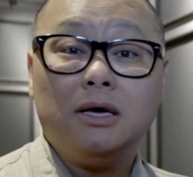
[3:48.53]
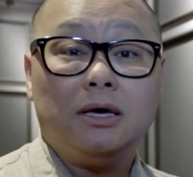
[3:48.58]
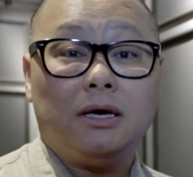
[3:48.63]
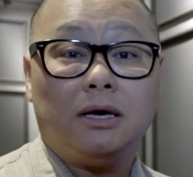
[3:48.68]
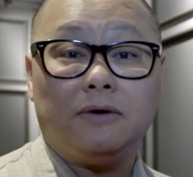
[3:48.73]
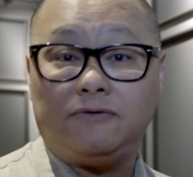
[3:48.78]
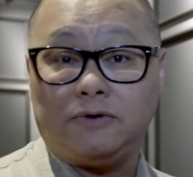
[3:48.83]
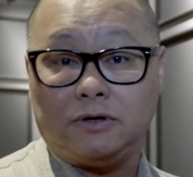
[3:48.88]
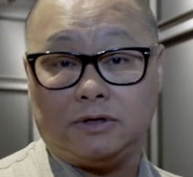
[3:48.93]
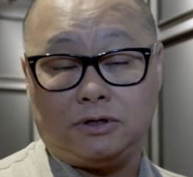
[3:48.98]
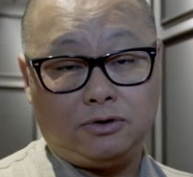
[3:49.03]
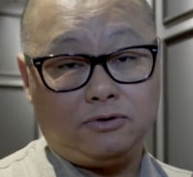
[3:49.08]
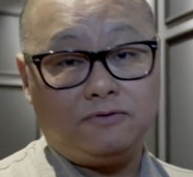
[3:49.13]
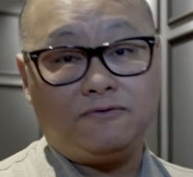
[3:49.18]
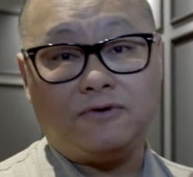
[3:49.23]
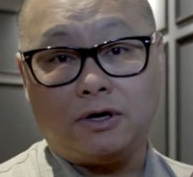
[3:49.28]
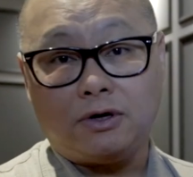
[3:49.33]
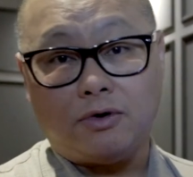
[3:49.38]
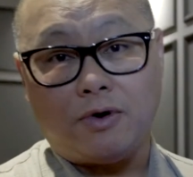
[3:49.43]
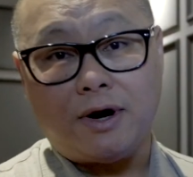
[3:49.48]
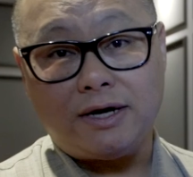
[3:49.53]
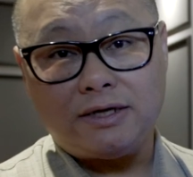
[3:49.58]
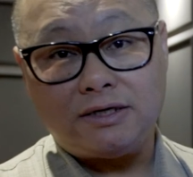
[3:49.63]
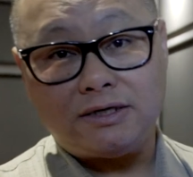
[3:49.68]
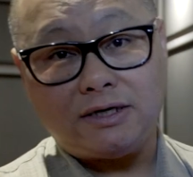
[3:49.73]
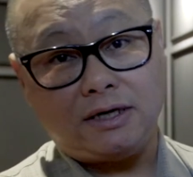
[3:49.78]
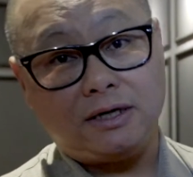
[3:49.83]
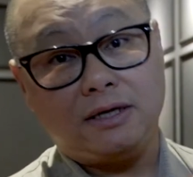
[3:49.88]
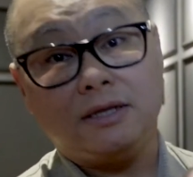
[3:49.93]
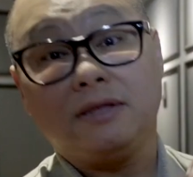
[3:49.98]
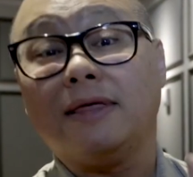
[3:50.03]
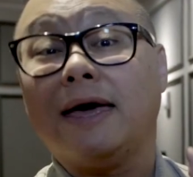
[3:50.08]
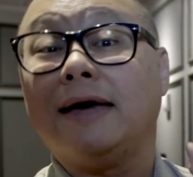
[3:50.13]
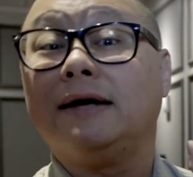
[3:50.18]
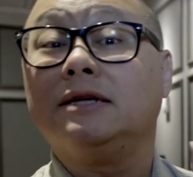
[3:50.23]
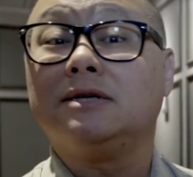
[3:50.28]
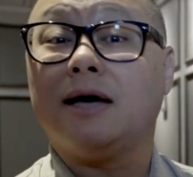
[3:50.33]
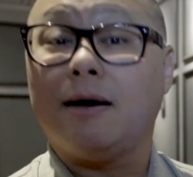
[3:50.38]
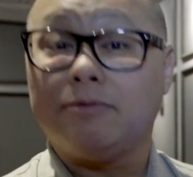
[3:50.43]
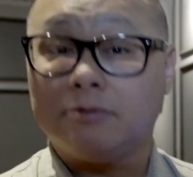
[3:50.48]
if you do photo editing, that
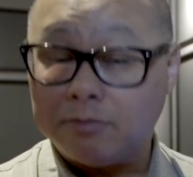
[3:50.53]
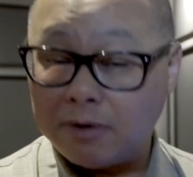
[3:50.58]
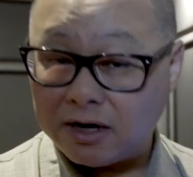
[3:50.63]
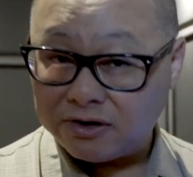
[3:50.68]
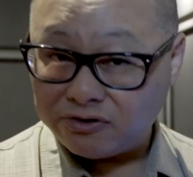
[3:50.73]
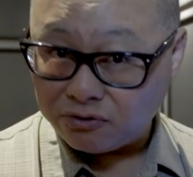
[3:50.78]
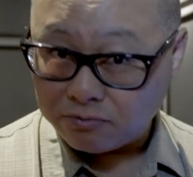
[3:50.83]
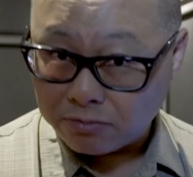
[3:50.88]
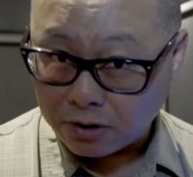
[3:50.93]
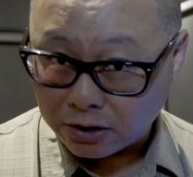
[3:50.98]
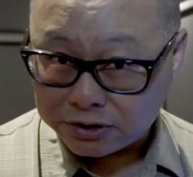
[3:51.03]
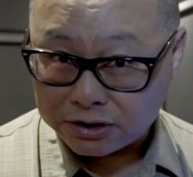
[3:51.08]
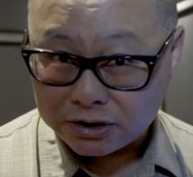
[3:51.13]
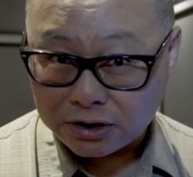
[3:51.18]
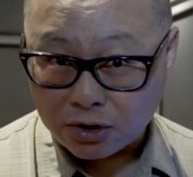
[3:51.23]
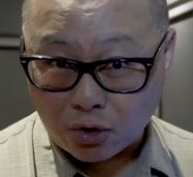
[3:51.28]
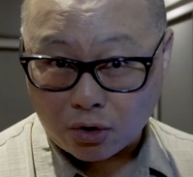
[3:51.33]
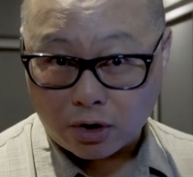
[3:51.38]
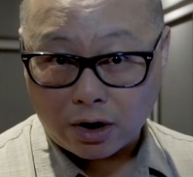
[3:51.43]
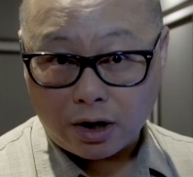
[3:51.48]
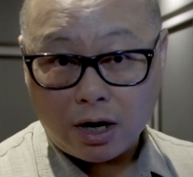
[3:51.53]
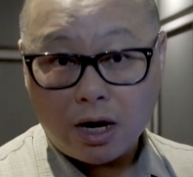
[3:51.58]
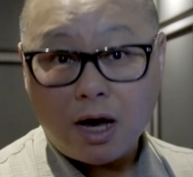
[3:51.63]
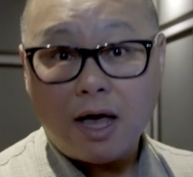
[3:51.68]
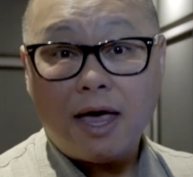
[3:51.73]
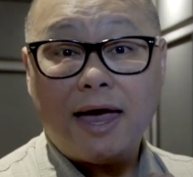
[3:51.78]
is optimized for multi-core.